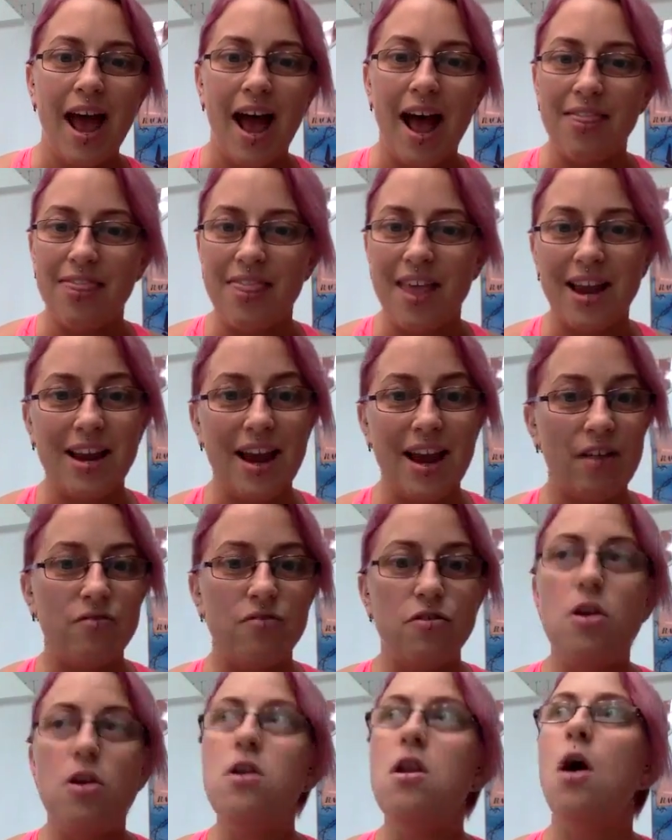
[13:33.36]
and they have
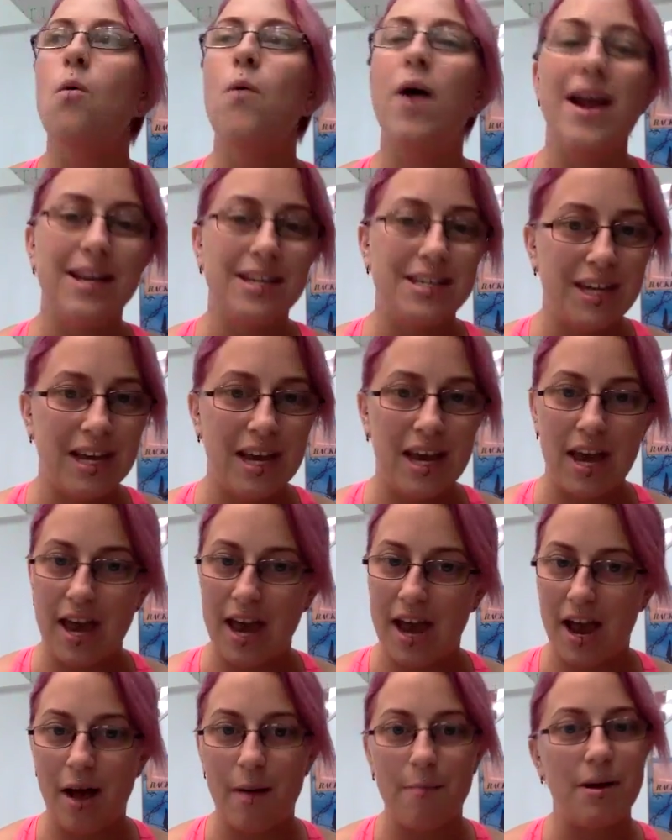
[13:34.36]
no idea
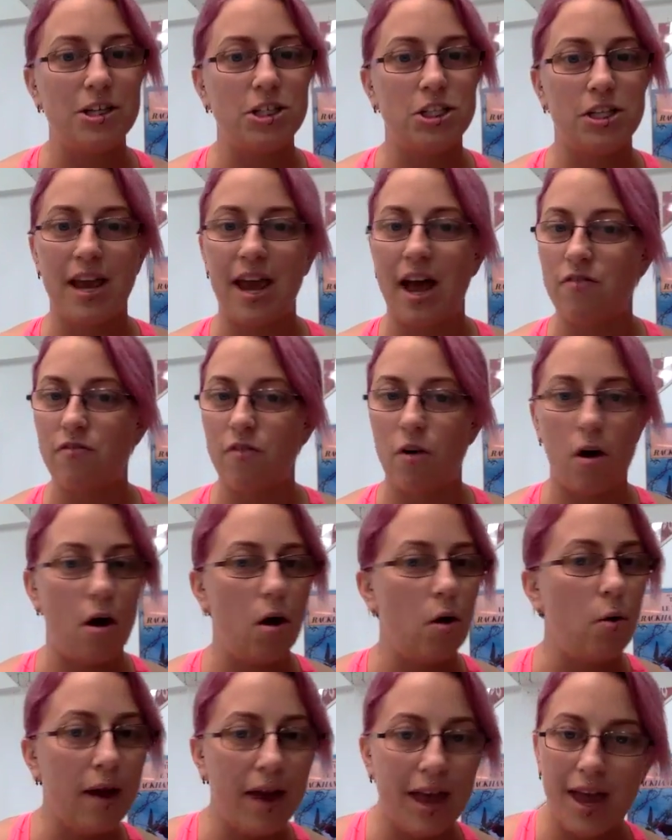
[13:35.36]
how much they have
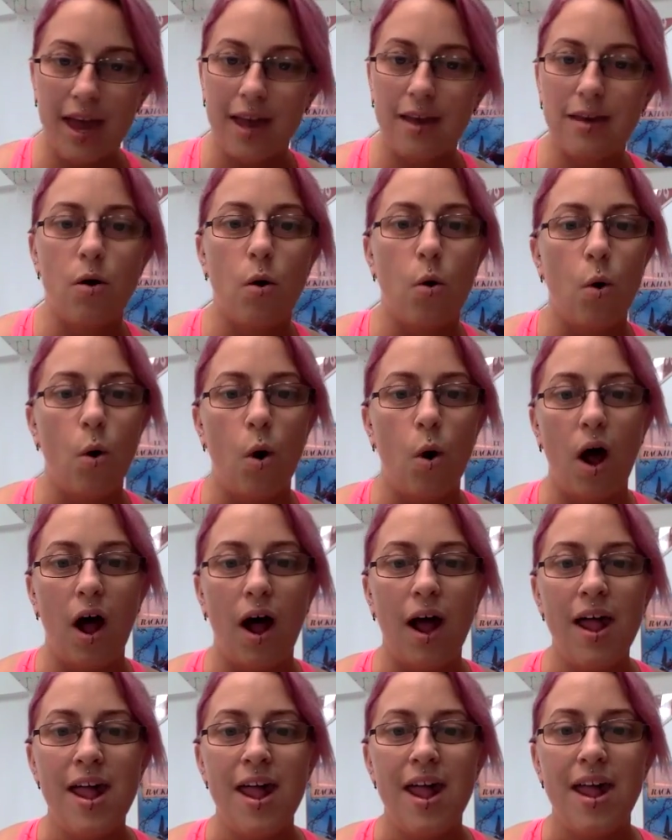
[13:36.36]
owing,
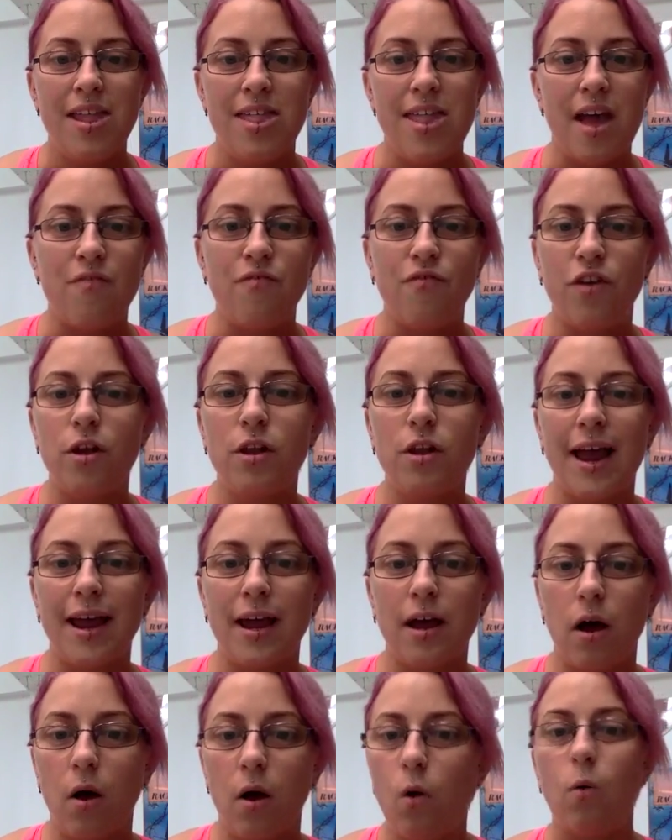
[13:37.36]
or they feel yeah. like,
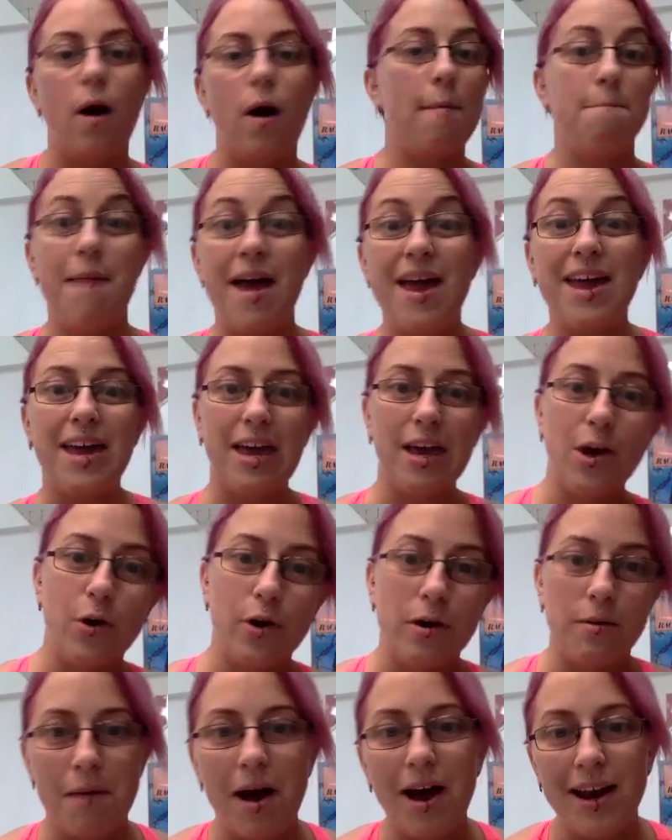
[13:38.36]
oh, I'm making
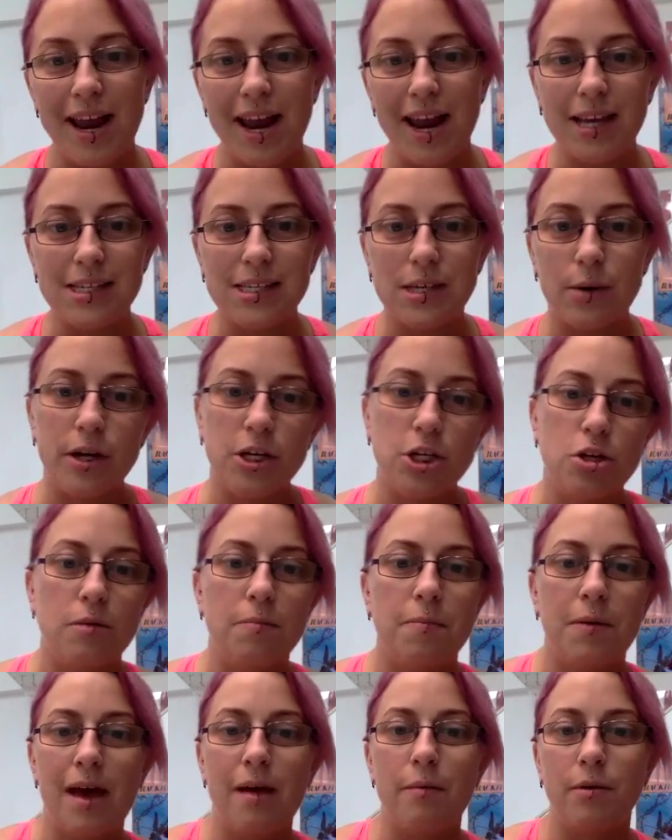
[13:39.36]
good money, so I
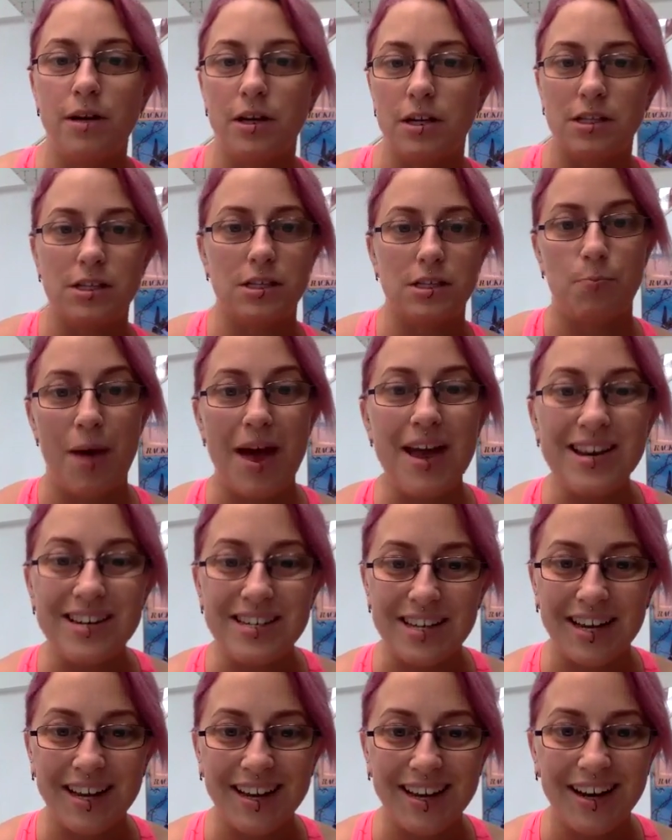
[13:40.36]
should be able to
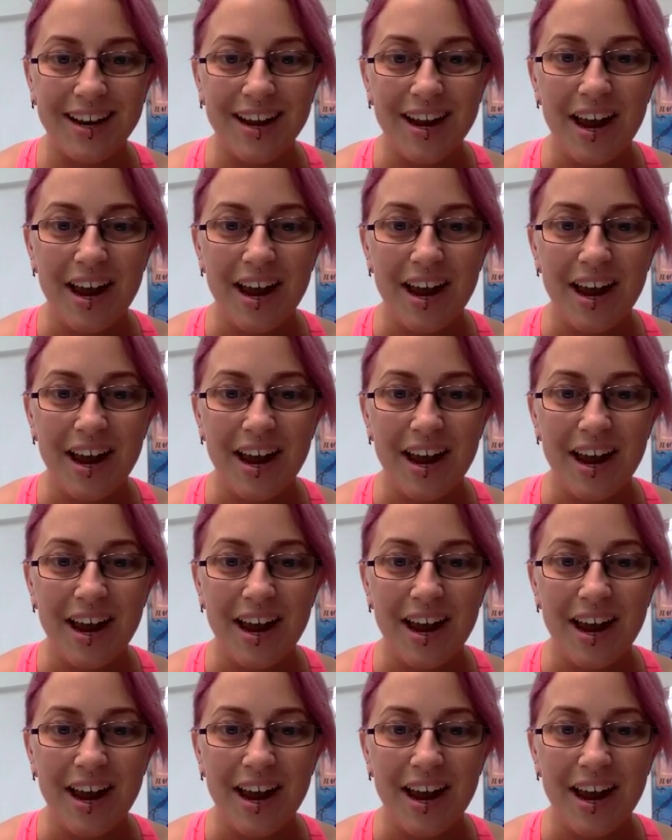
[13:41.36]
spend it